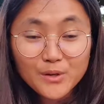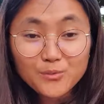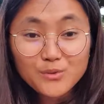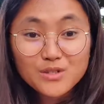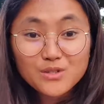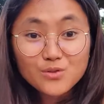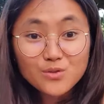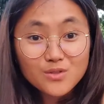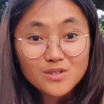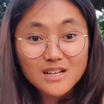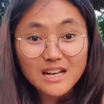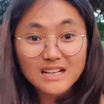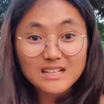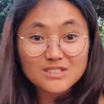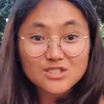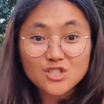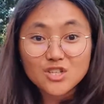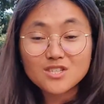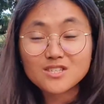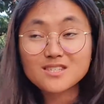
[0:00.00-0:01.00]
we took like
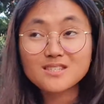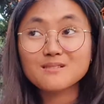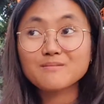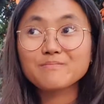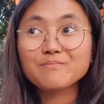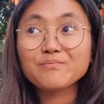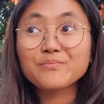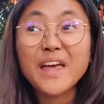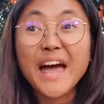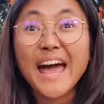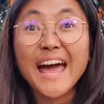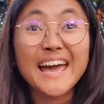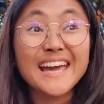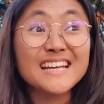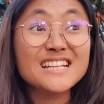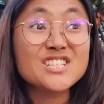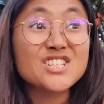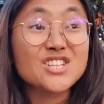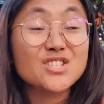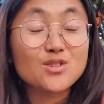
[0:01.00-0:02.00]
just
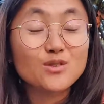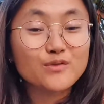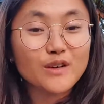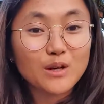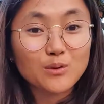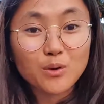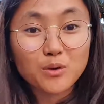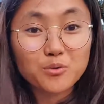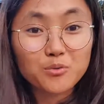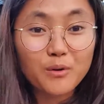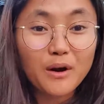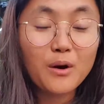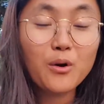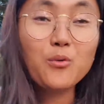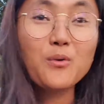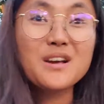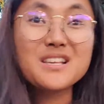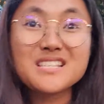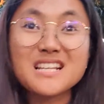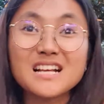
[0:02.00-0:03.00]
ages to find one. We were
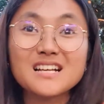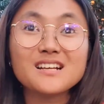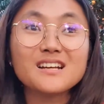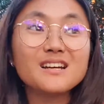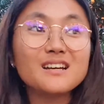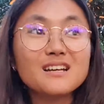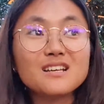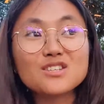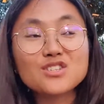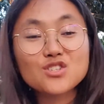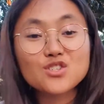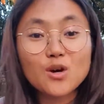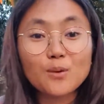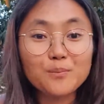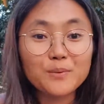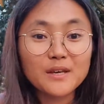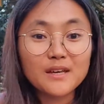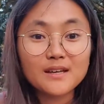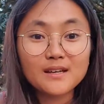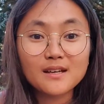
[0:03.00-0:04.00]
always like
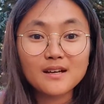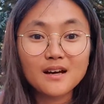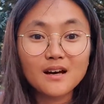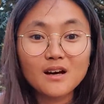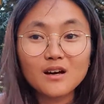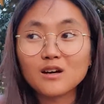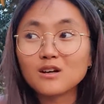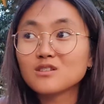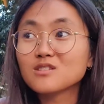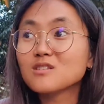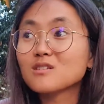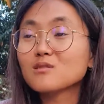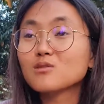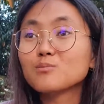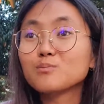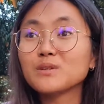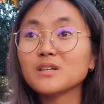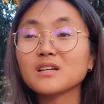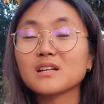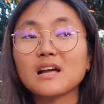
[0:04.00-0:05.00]
stopping and
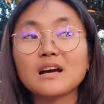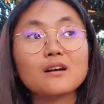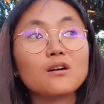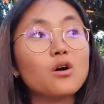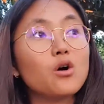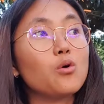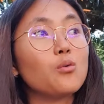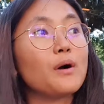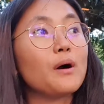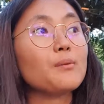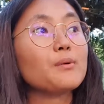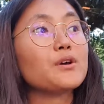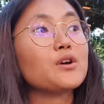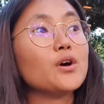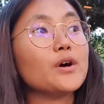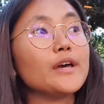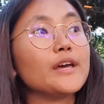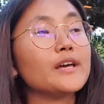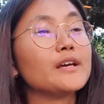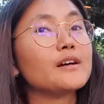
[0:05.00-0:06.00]
being like, oh, where are we
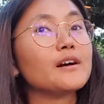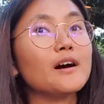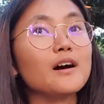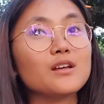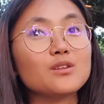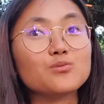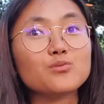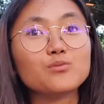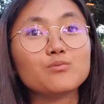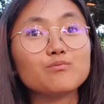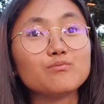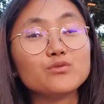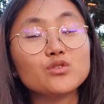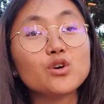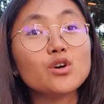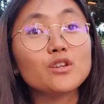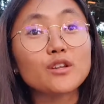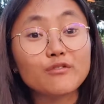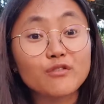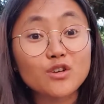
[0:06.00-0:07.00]
going? And
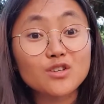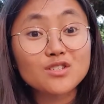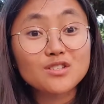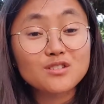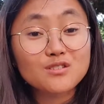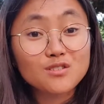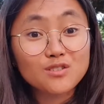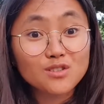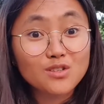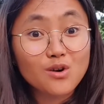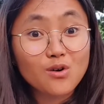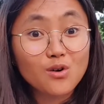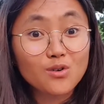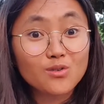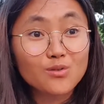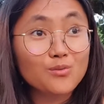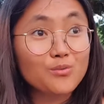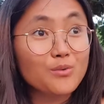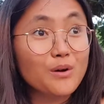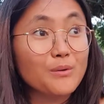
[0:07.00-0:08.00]
none of us know
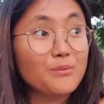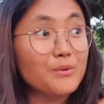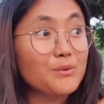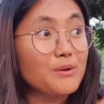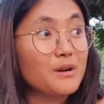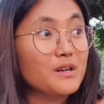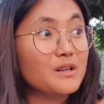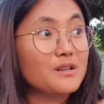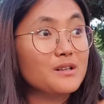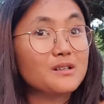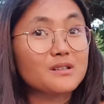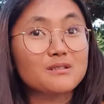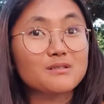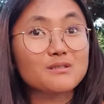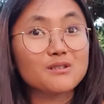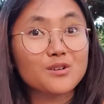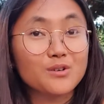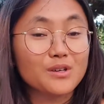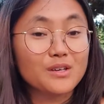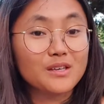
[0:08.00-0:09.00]
where we were
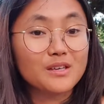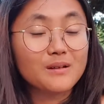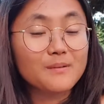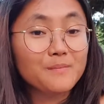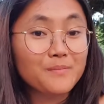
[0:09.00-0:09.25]
going.